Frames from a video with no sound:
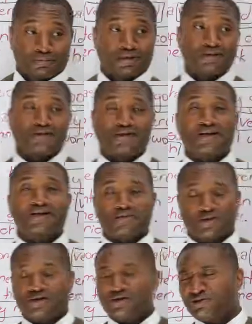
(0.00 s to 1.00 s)
That's a nice
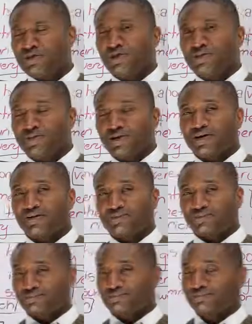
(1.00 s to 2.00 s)
word. Use it at a bar.
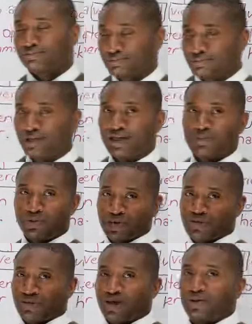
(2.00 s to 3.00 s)
You get
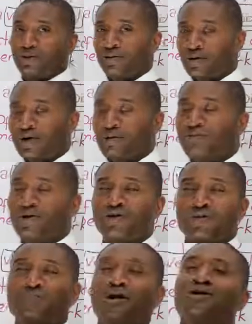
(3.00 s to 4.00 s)
points for that one. I'm
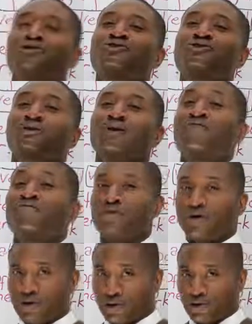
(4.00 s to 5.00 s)
rather parched.
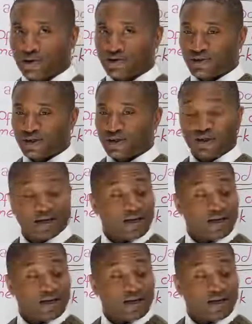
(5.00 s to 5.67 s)
Very thirsty.